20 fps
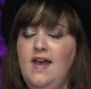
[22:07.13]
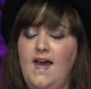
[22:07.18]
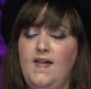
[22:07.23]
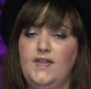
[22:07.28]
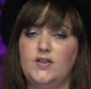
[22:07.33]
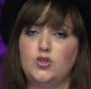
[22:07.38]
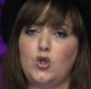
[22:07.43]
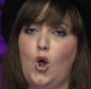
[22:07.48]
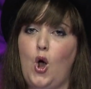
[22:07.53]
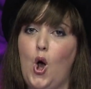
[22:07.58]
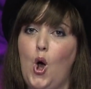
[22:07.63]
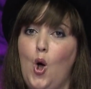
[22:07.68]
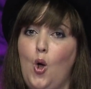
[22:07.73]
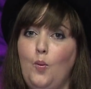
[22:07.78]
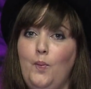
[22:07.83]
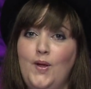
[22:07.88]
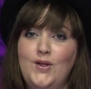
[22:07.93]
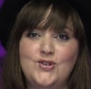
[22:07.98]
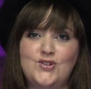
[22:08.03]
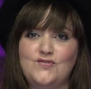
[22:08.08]
and there's a
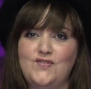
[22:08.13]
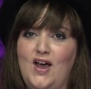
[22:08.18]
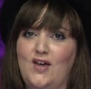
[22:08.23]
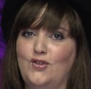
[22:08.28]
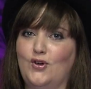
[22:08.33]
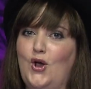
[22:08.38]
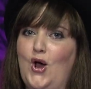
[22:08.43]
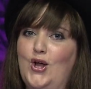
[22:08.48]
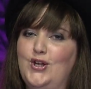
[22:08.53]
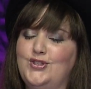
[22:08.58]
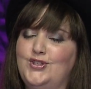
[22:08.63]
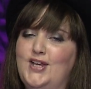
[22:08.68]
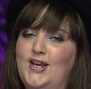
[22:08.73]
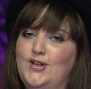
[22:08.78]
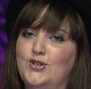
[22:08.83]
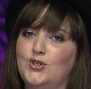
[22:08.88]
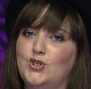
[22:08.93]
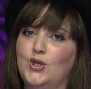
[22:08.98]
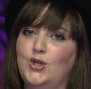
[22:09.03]
whole bunch of other content.